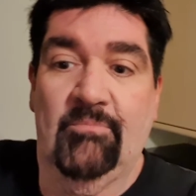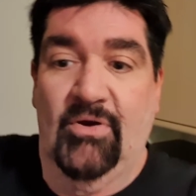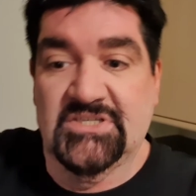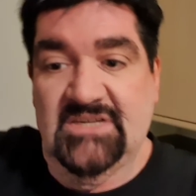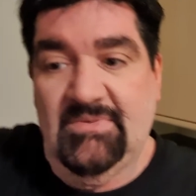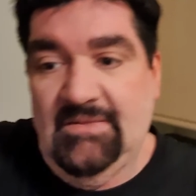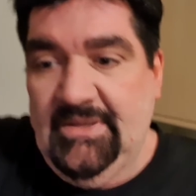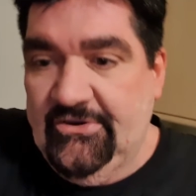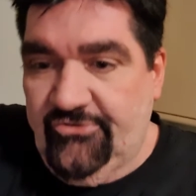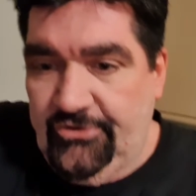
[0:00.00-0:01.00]
possibly
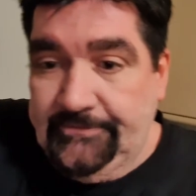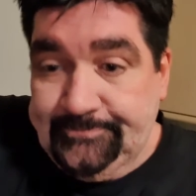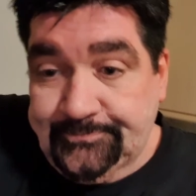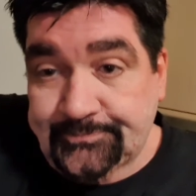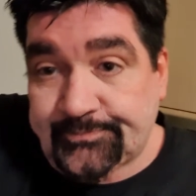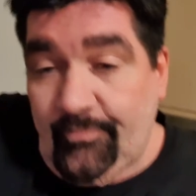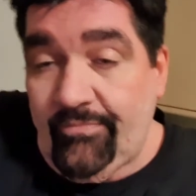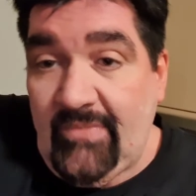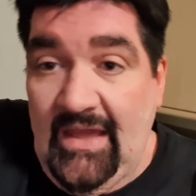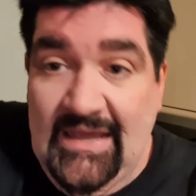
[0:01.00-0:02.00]
be true."
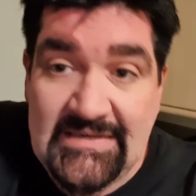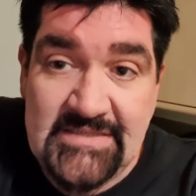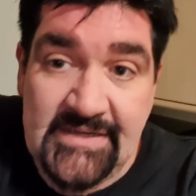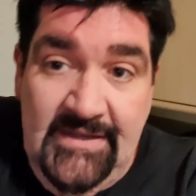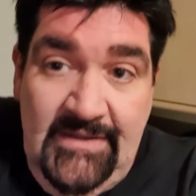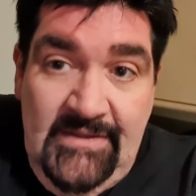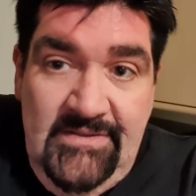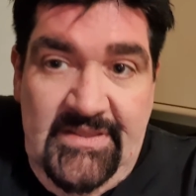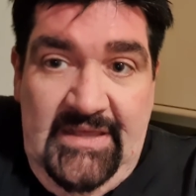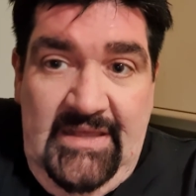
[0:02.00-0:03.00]
And
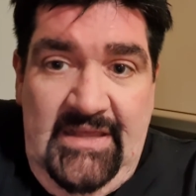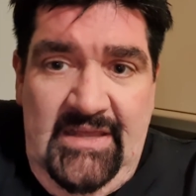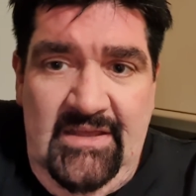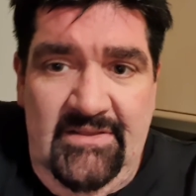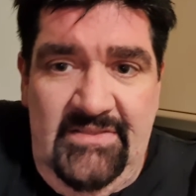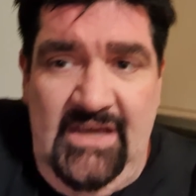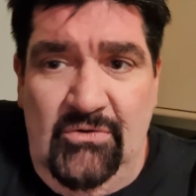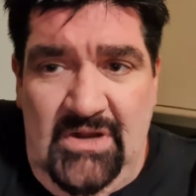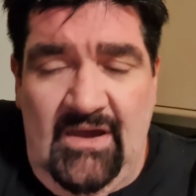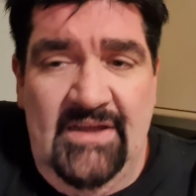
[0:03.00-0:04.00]
the
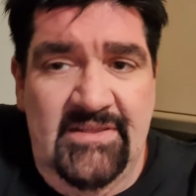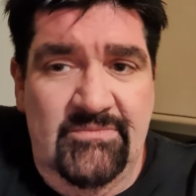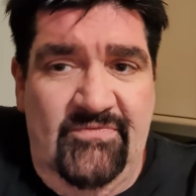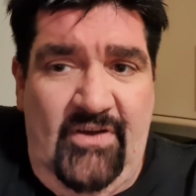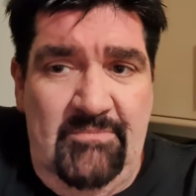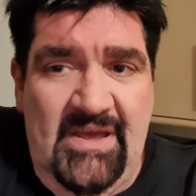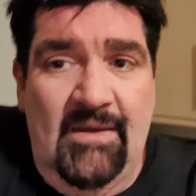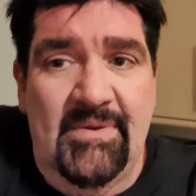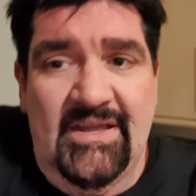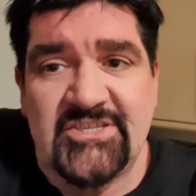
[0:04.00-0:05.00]
old guy that phoned me
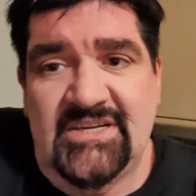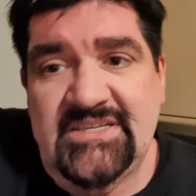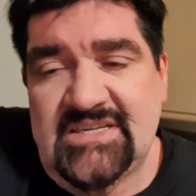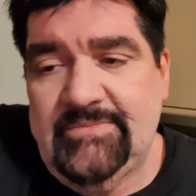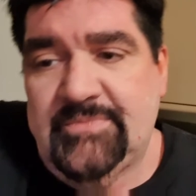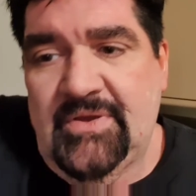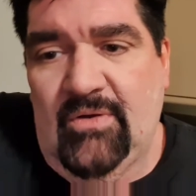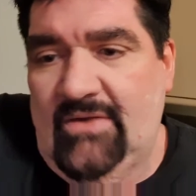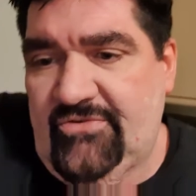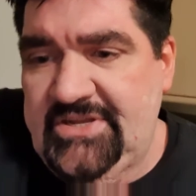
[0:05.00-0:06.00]
up actually seemed to be
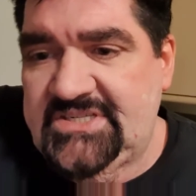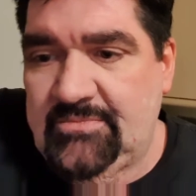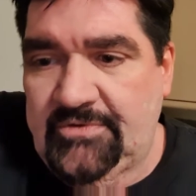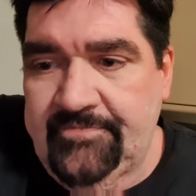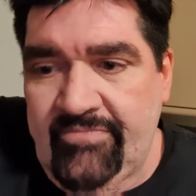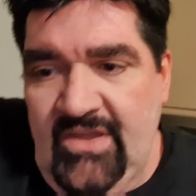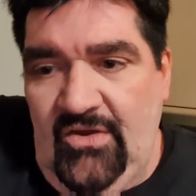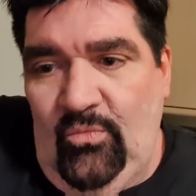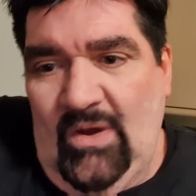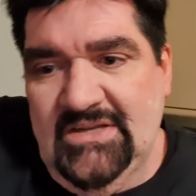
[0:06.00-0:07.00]
quite reasonable.
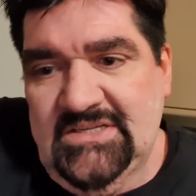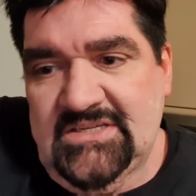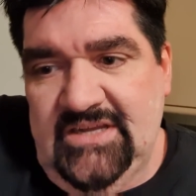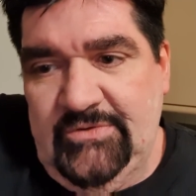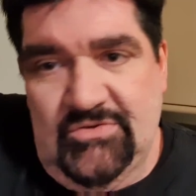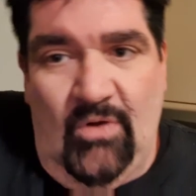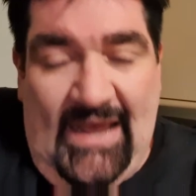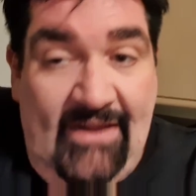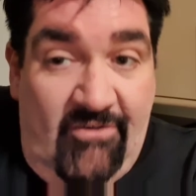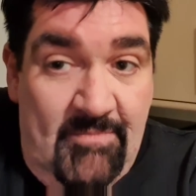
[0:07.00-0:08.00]
Once he was quite
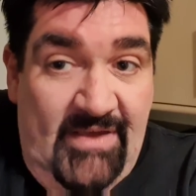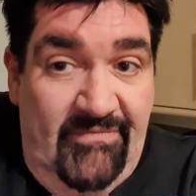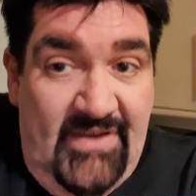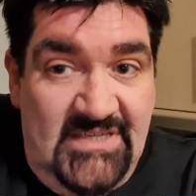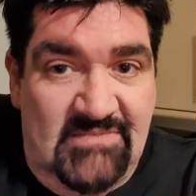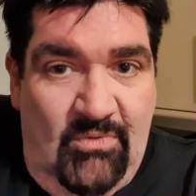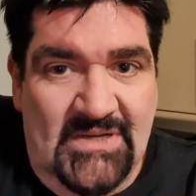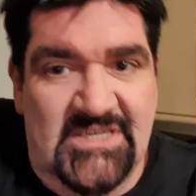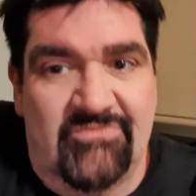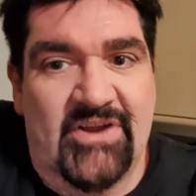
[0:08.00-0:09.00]
angry at me at first, but
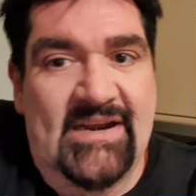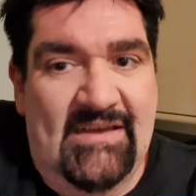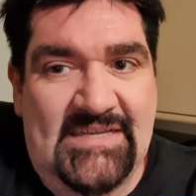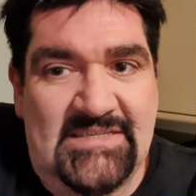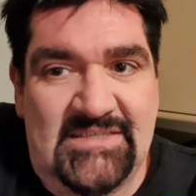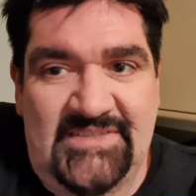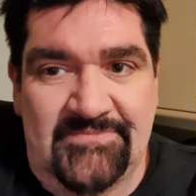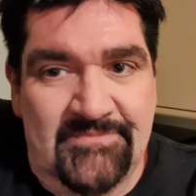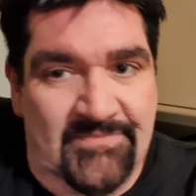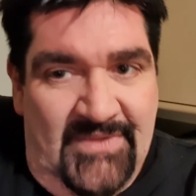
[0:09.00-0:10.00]
once he realised that
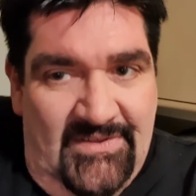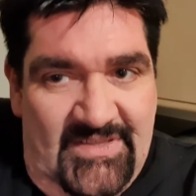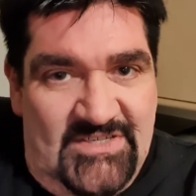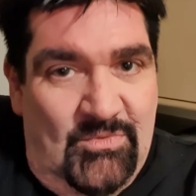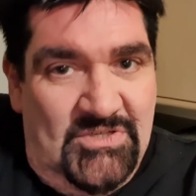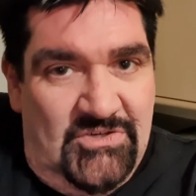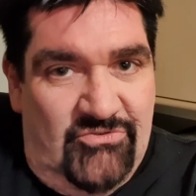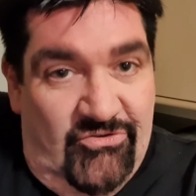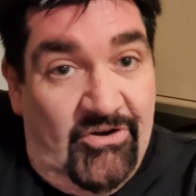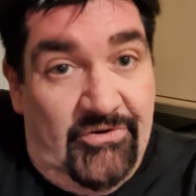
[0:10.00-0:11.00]
this wasn't
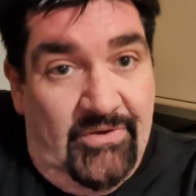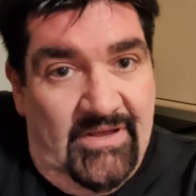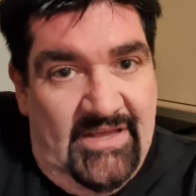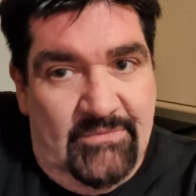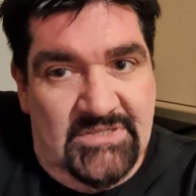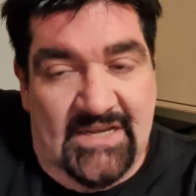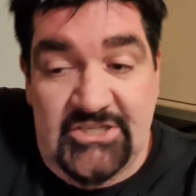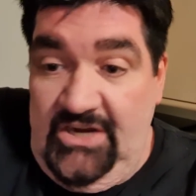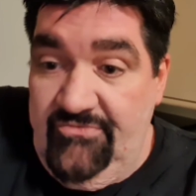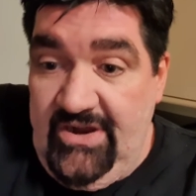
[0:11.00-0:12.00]
true, he was
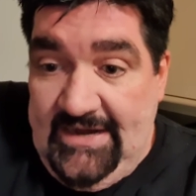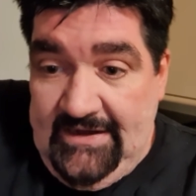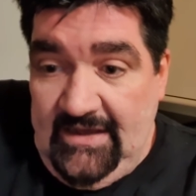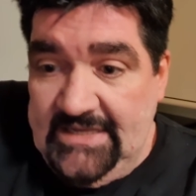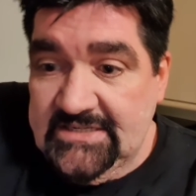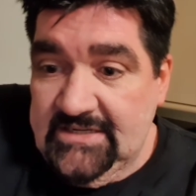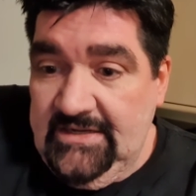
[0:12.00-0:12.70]
actually really nice